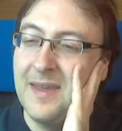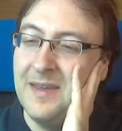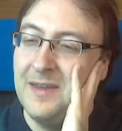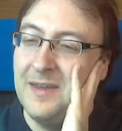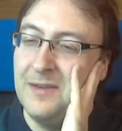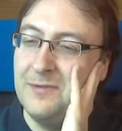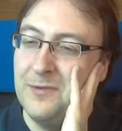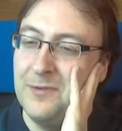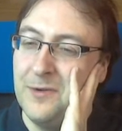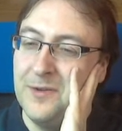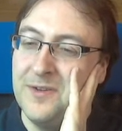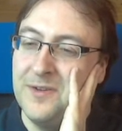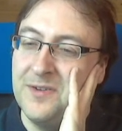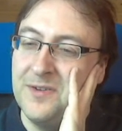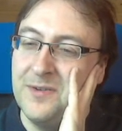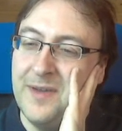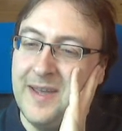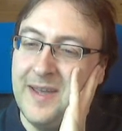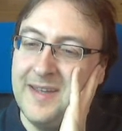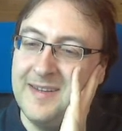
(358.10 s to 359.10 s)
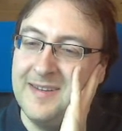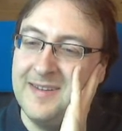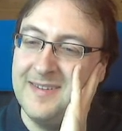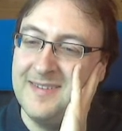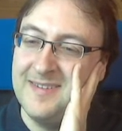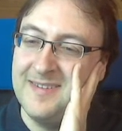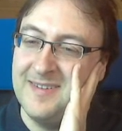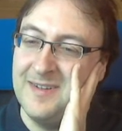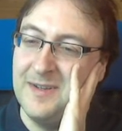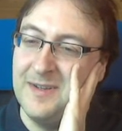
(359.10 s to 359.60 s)
I've also
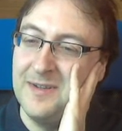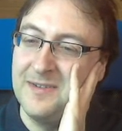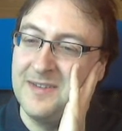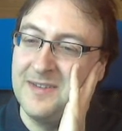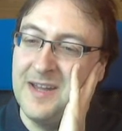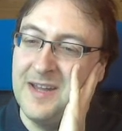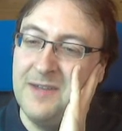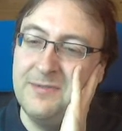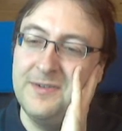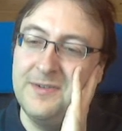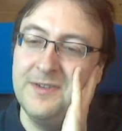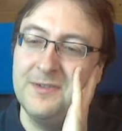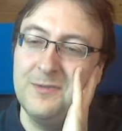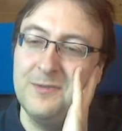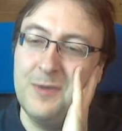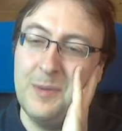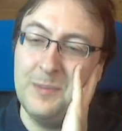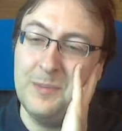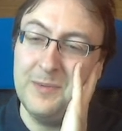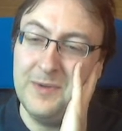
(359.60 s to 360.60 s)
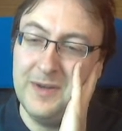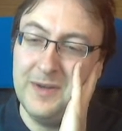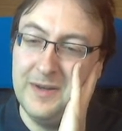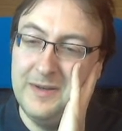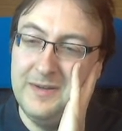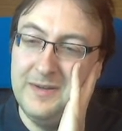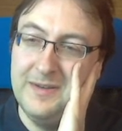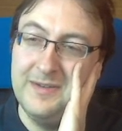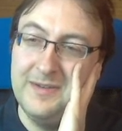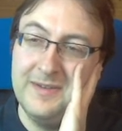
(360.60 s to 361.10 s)
added a
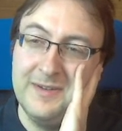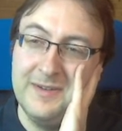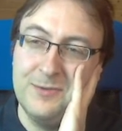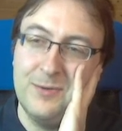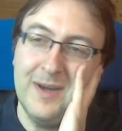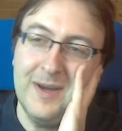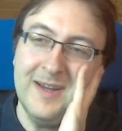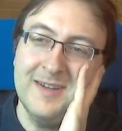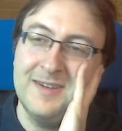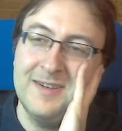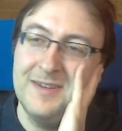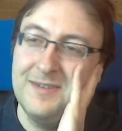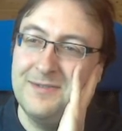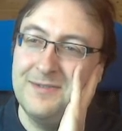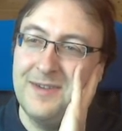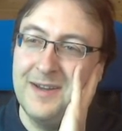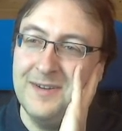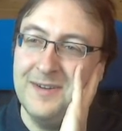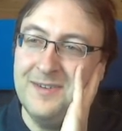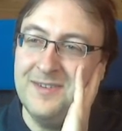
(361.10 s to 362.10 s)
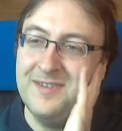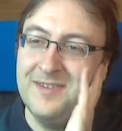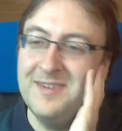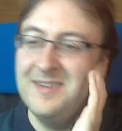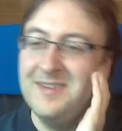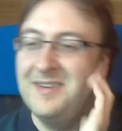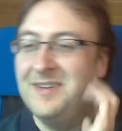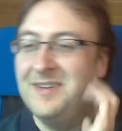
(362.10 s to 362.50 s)
self-destruct function